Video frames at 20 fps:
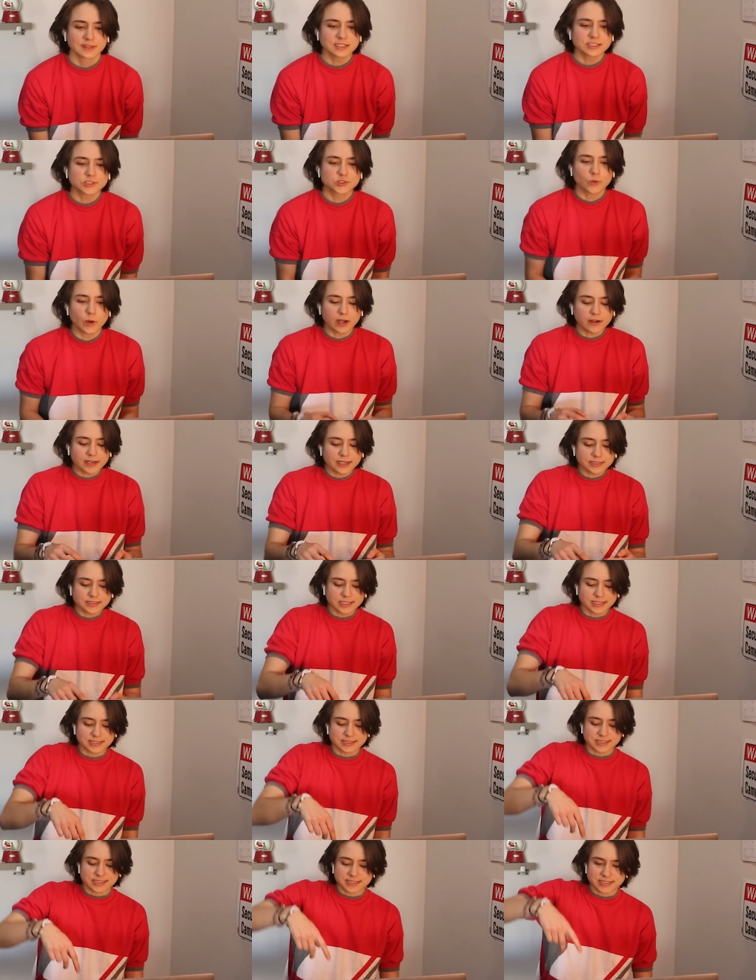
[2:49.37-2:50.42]
The square dancing
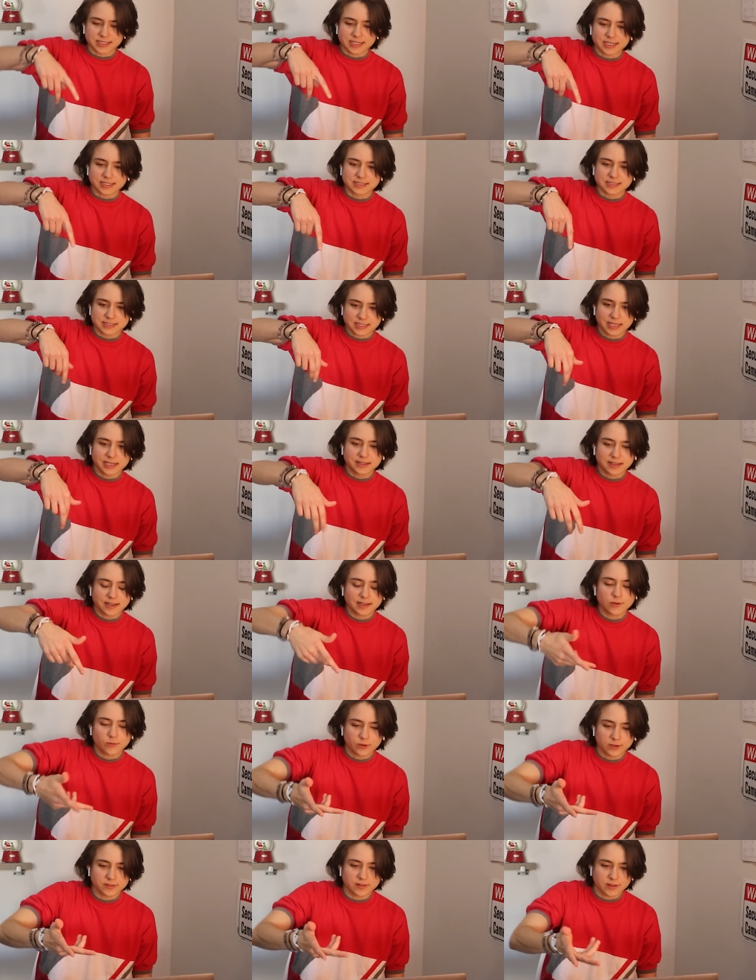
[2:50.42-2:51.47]
is easy because it's
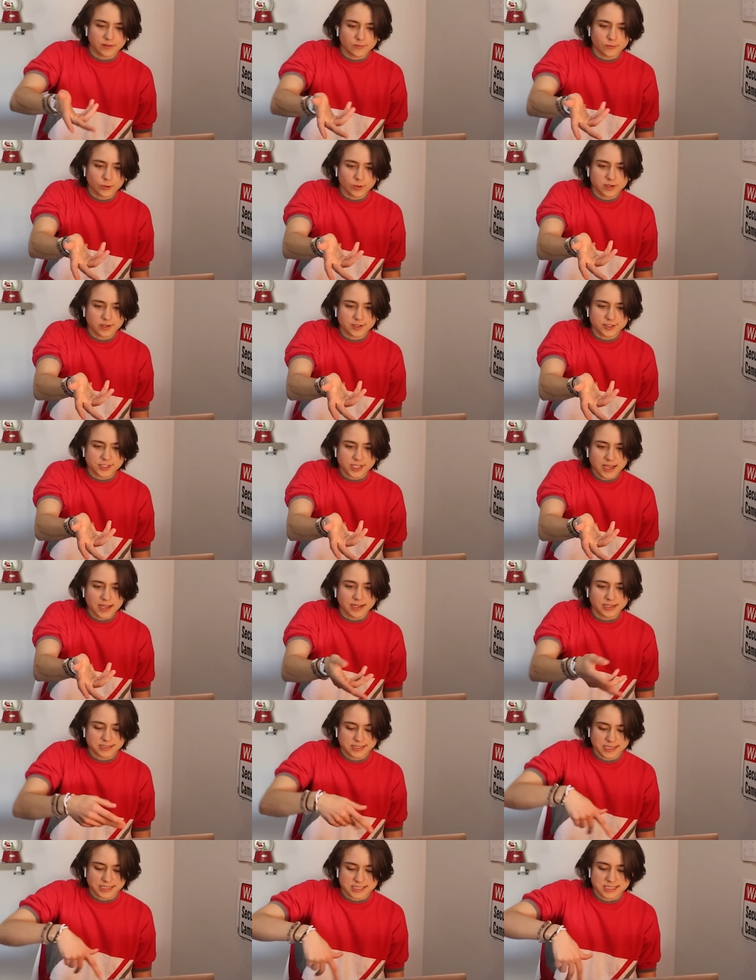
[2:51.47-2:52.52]
like what you're saying.
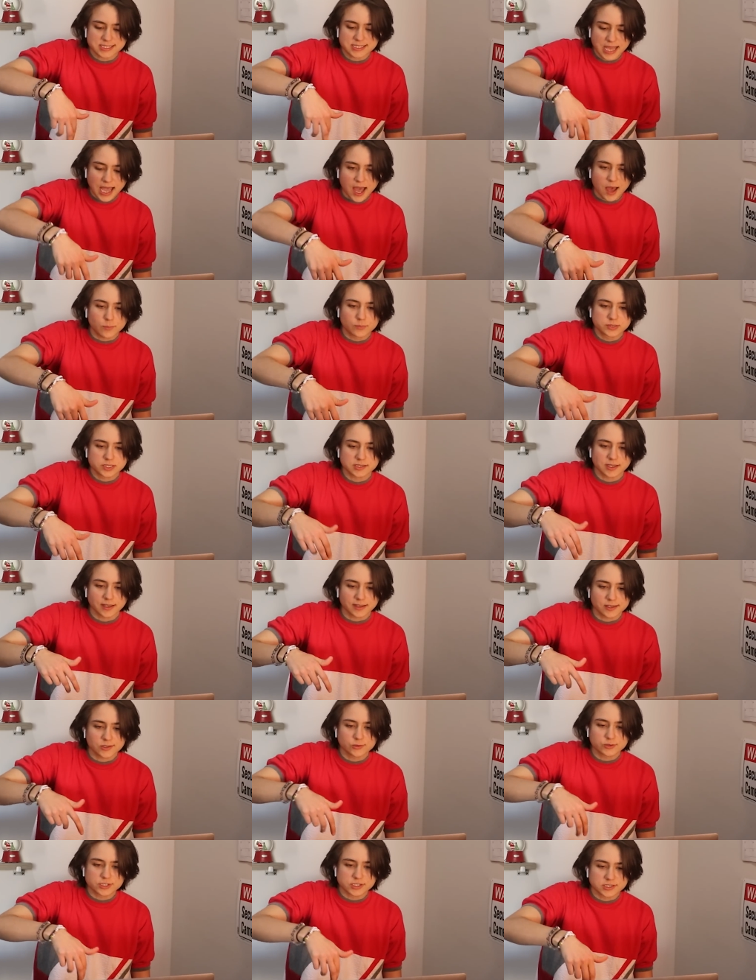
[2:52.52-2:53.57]
It's like steps.
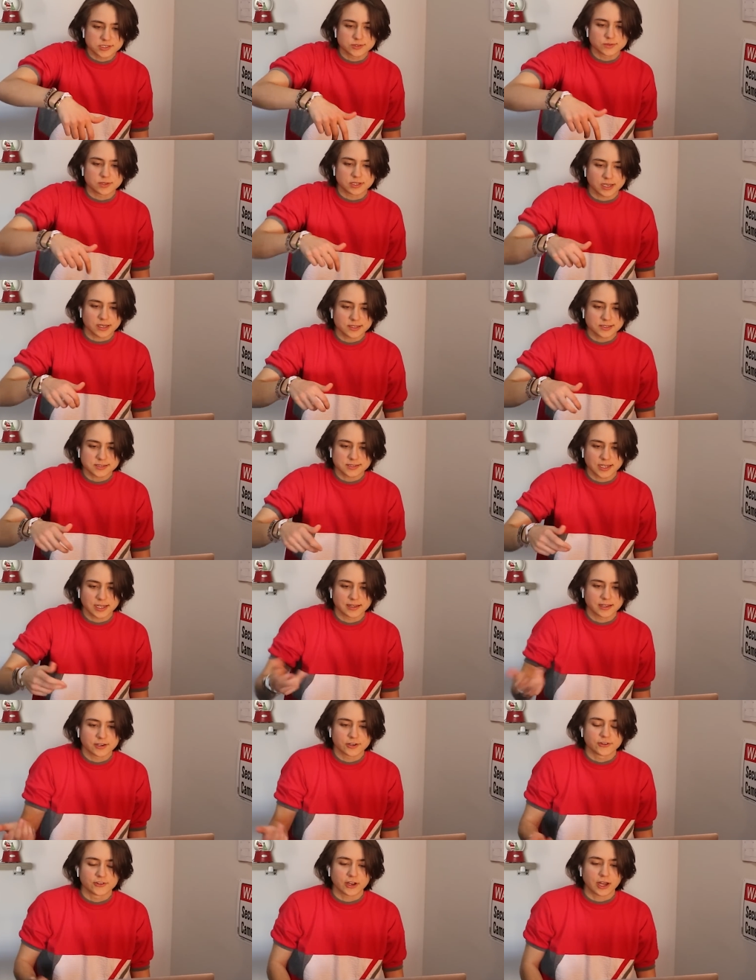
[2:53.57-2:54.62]
Like, you just do this and
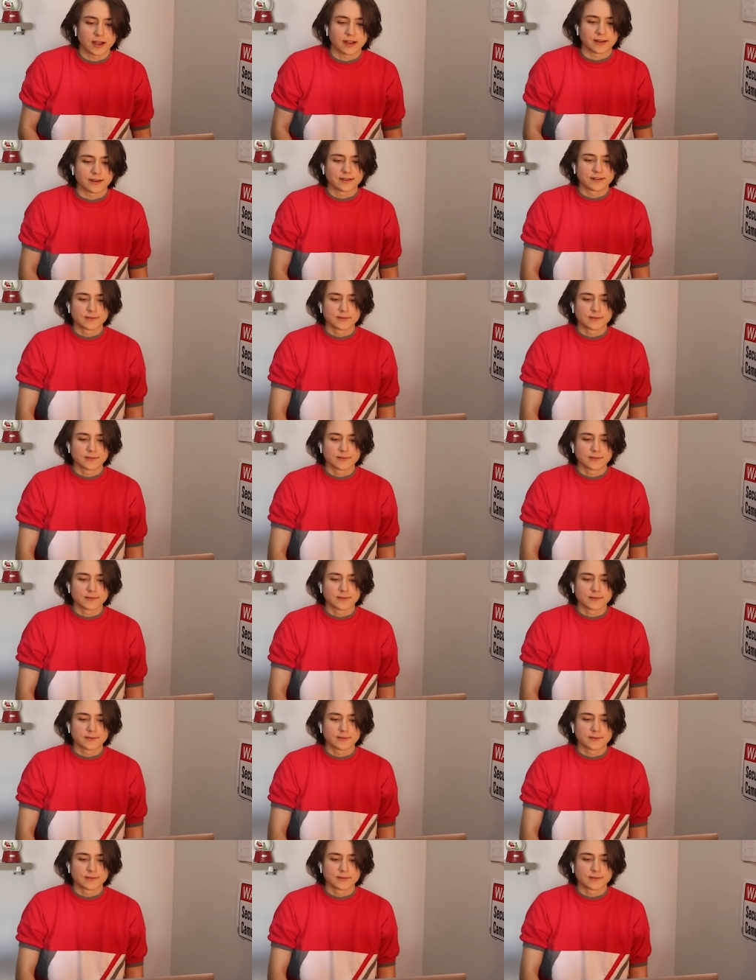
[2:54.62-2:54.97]
then you're done.